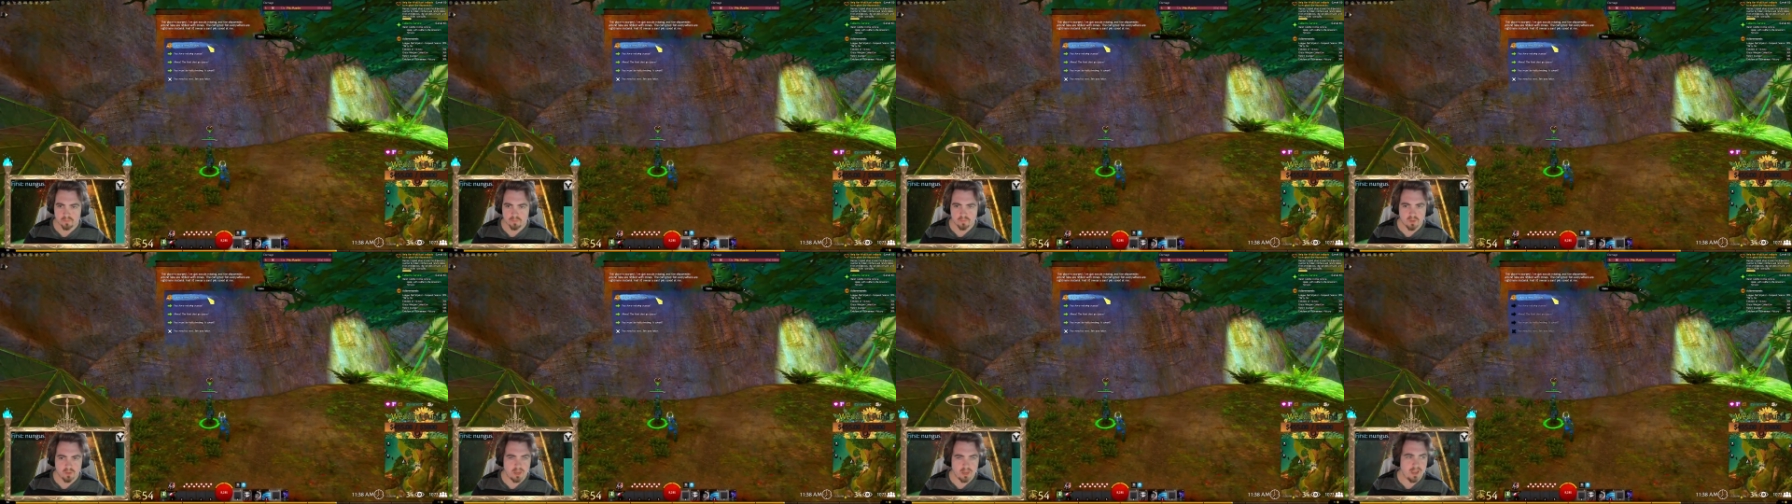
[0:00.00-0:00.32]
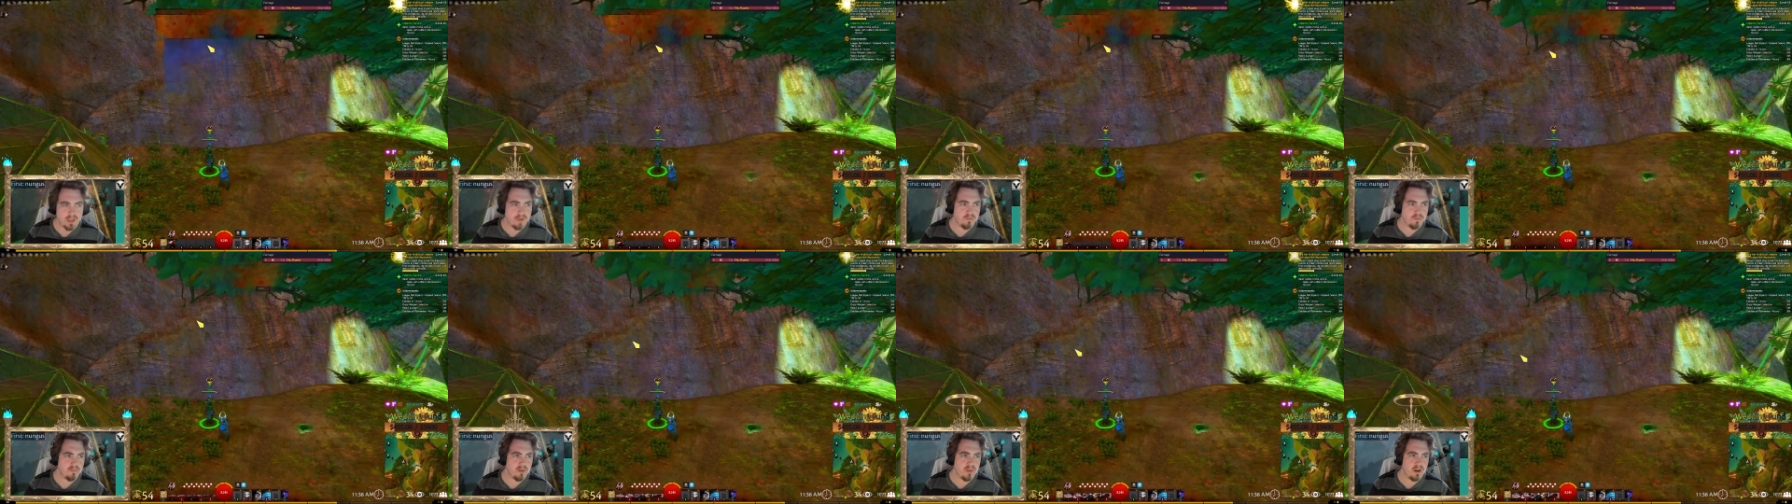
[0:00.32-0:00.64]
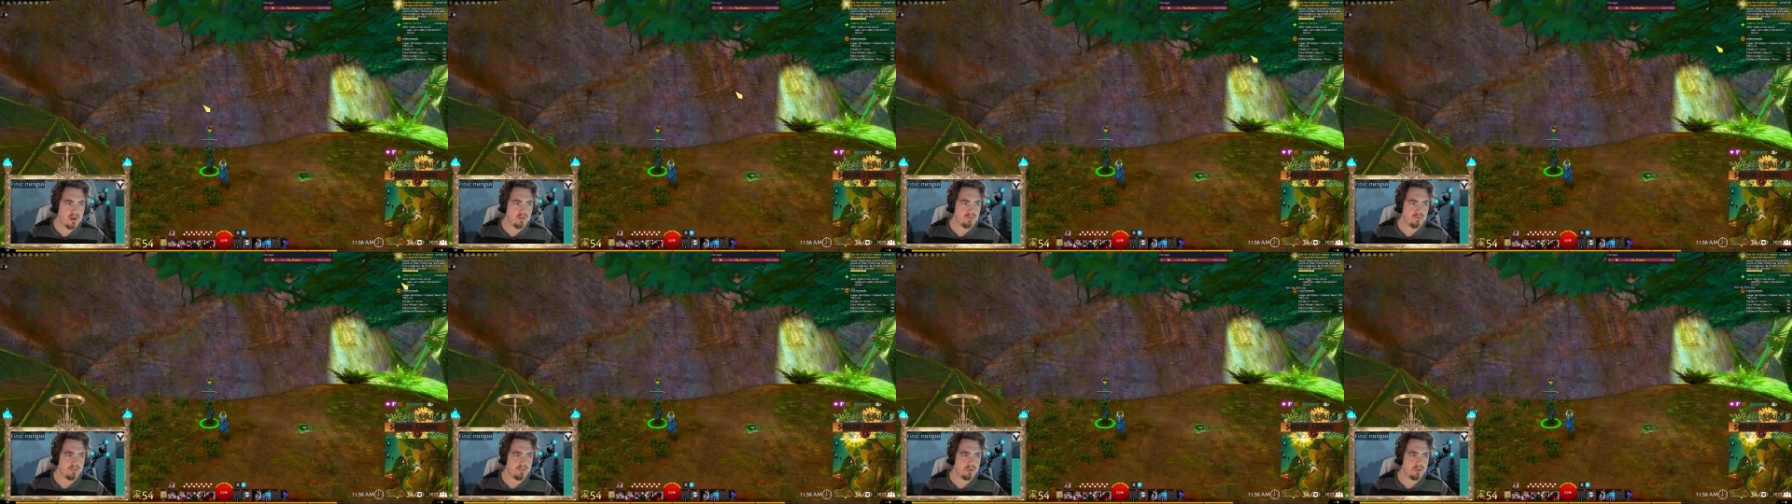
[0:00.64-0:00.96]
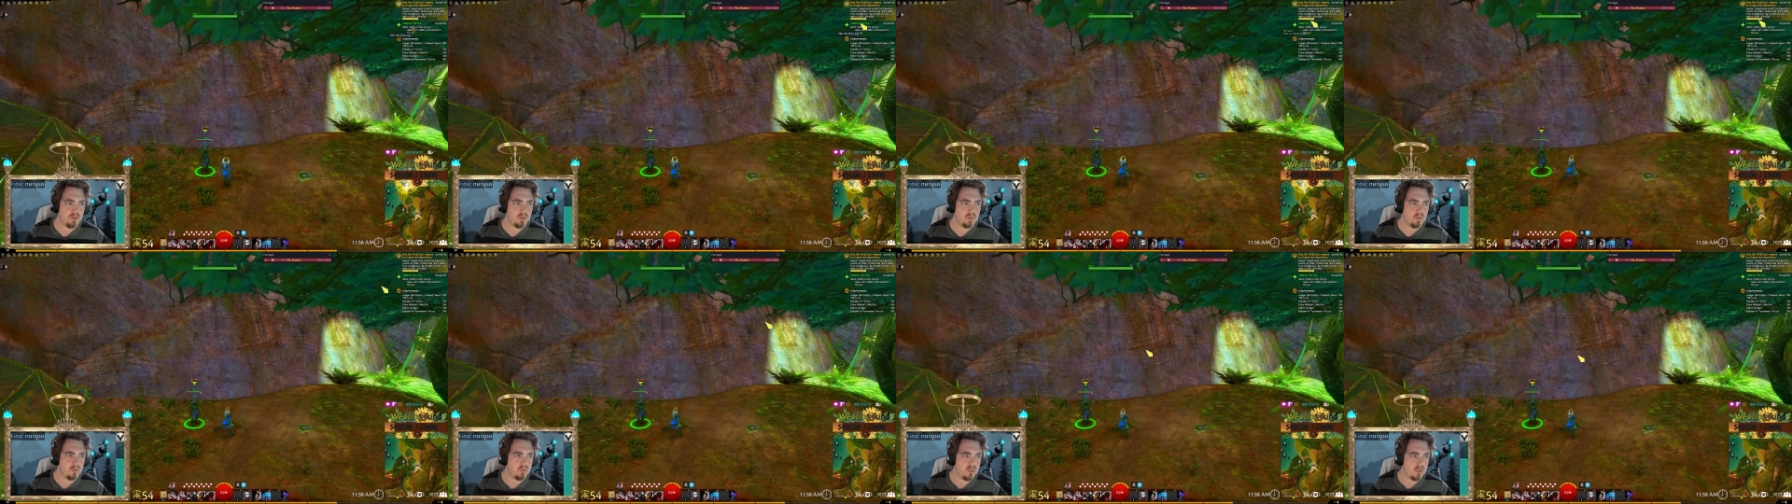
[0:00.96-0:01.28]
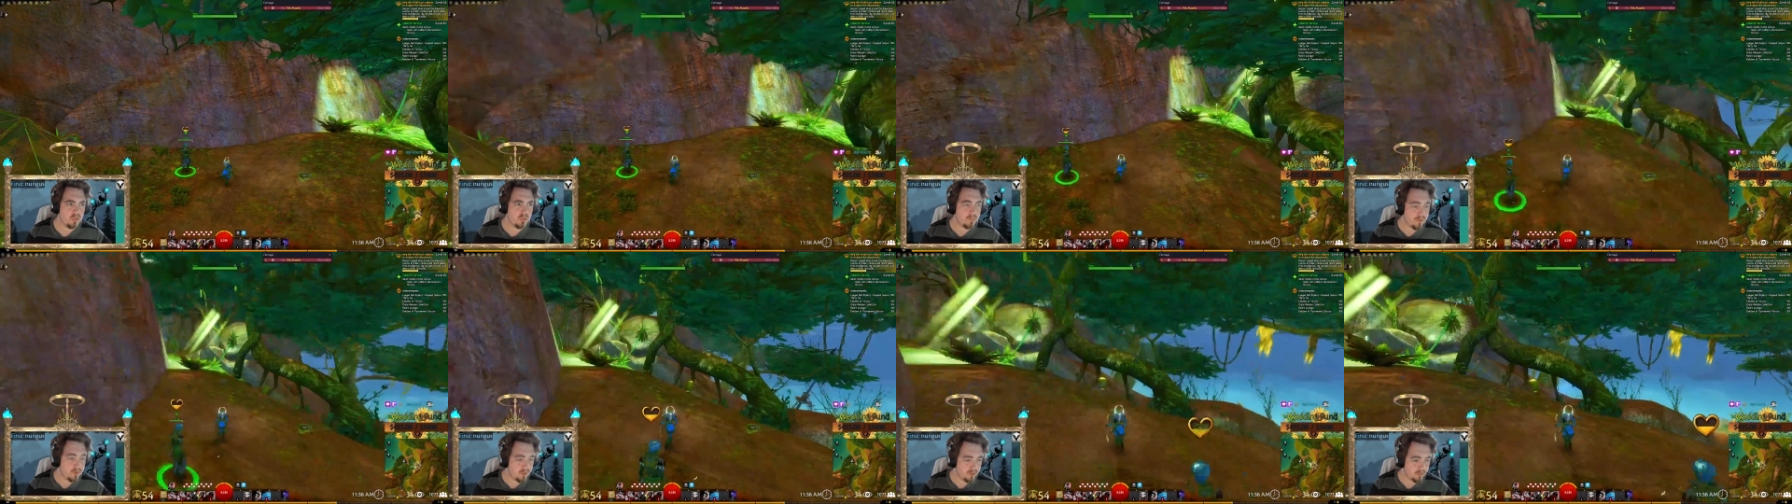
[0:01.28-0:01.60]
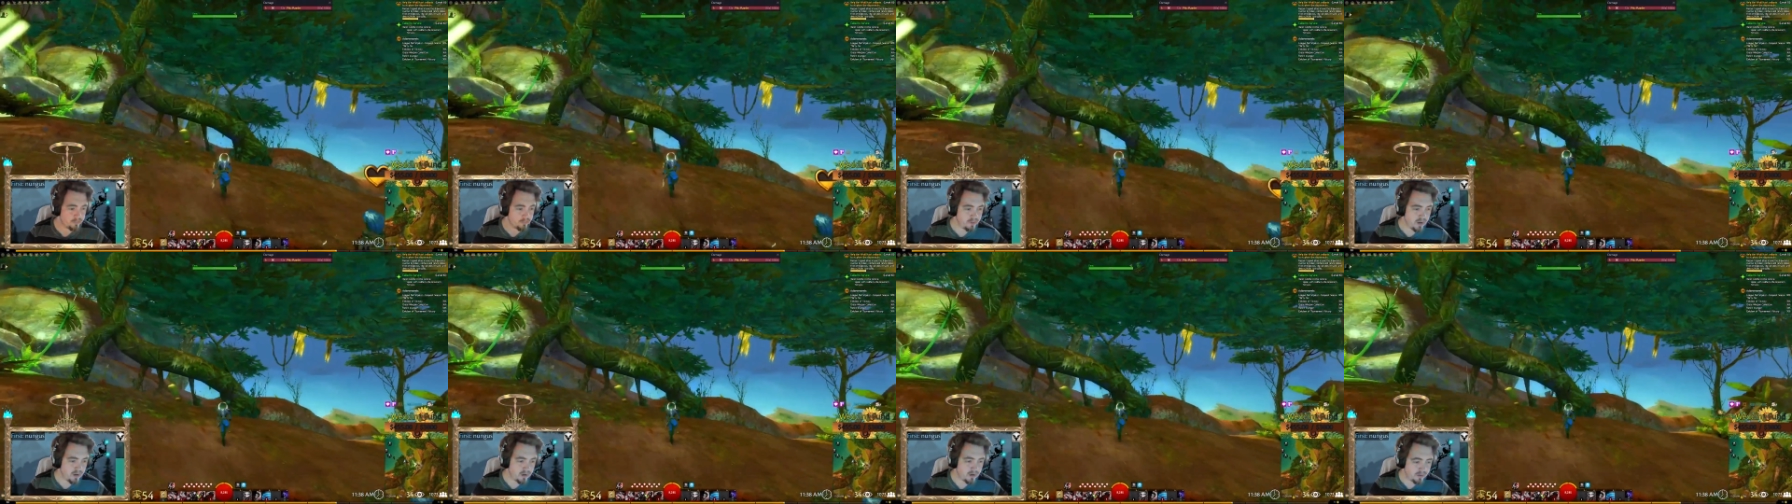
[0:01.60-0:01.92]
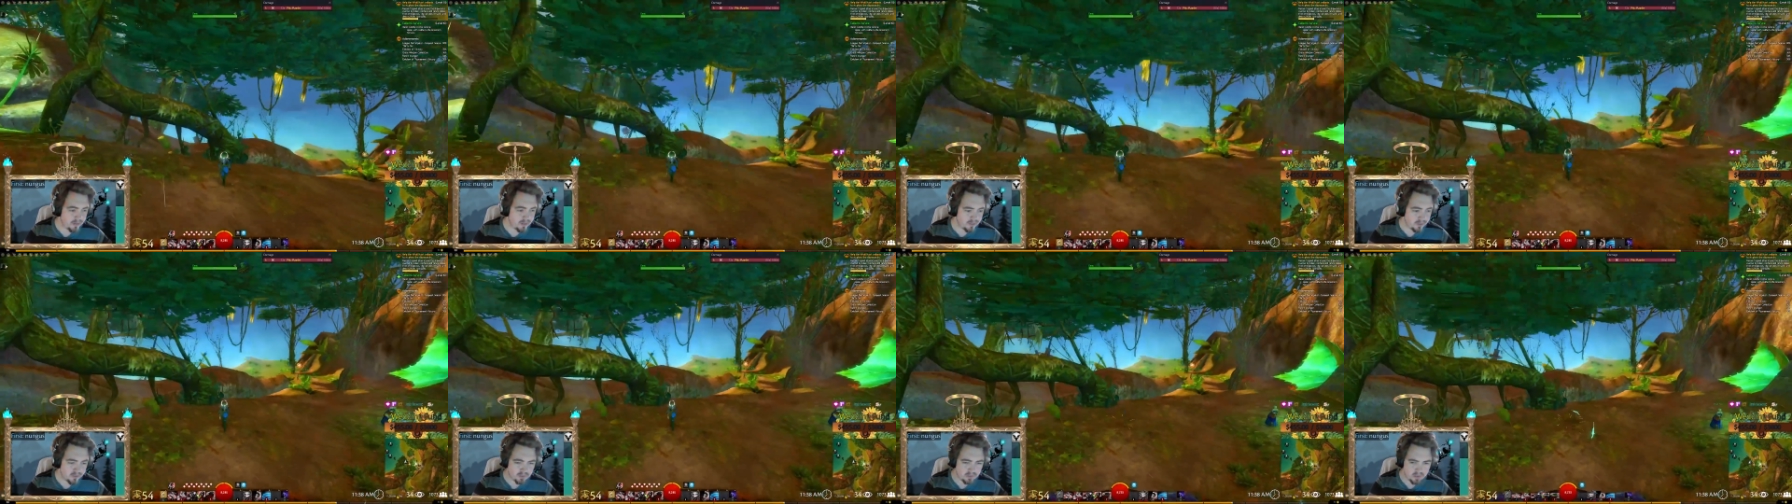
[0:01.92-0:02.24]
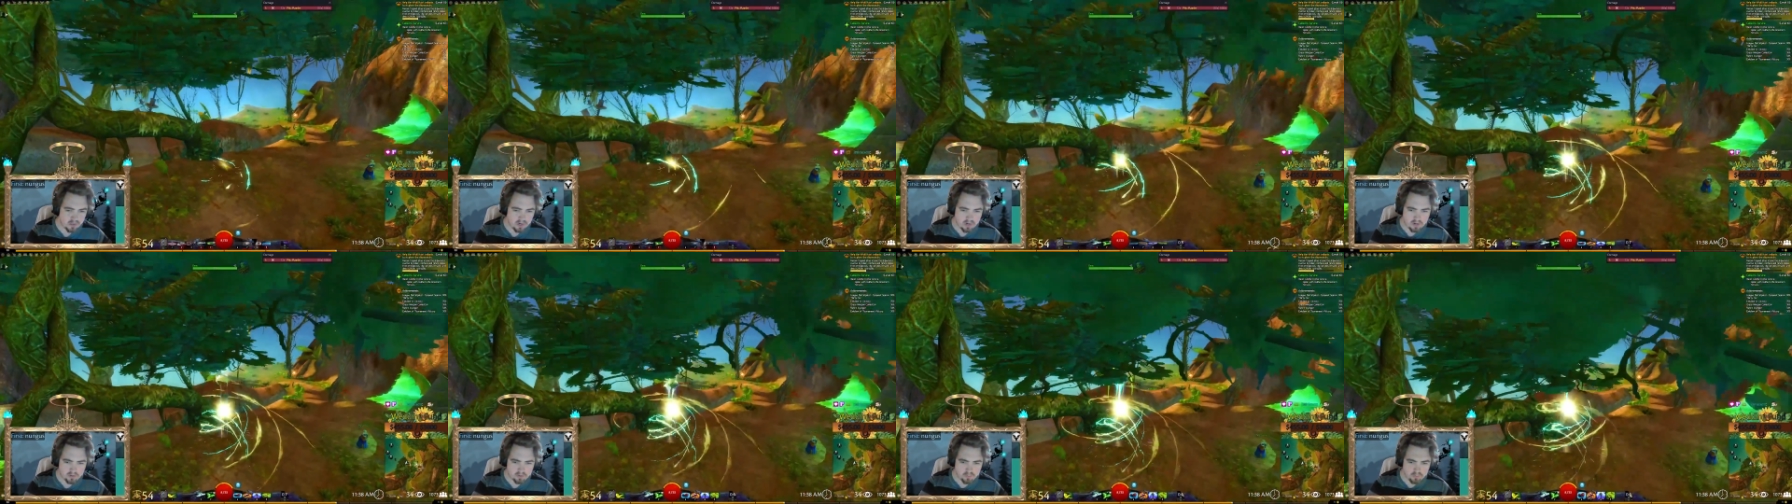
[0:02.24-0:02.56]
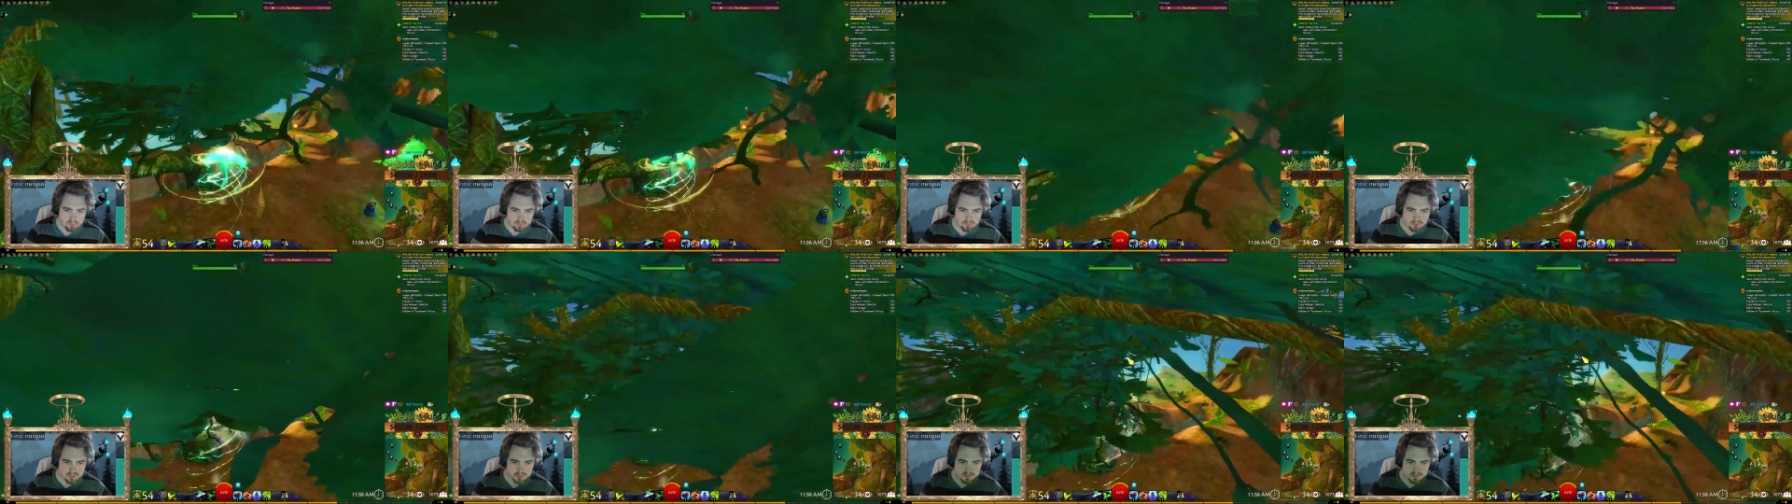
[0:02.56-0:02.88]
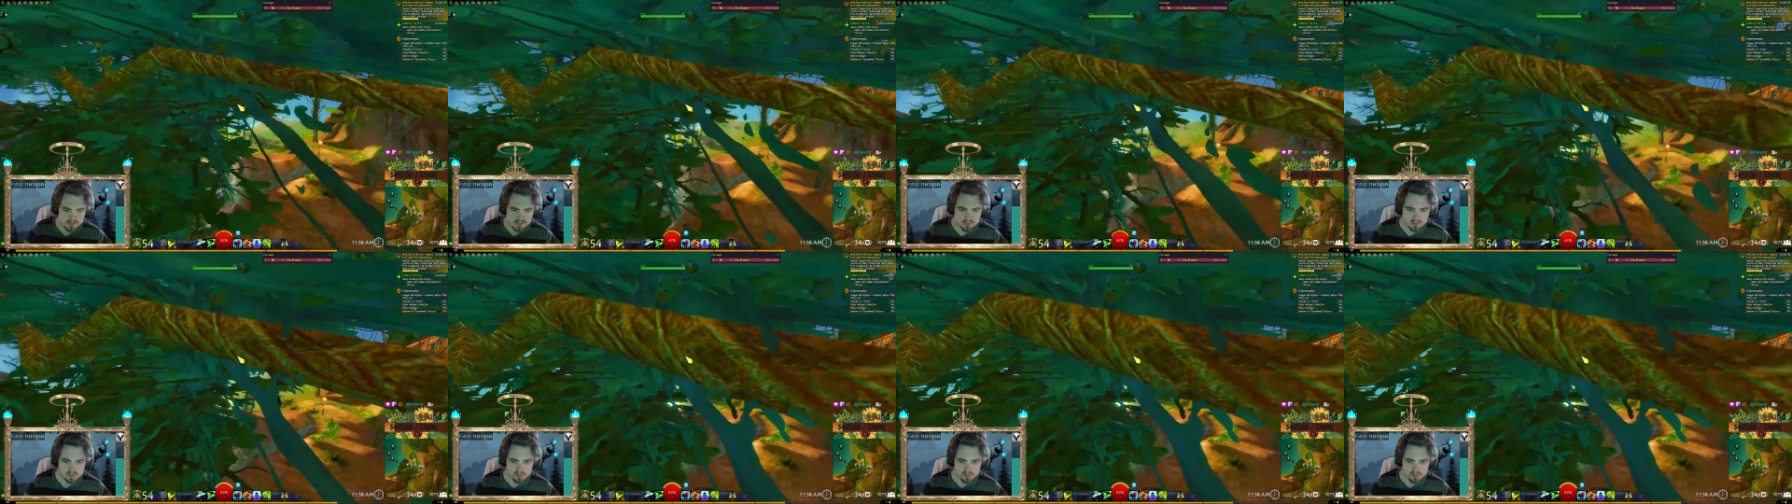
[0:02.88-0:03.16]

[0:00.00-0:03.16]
I have a mine for you. That's pretty good progress. All right, cool, easy.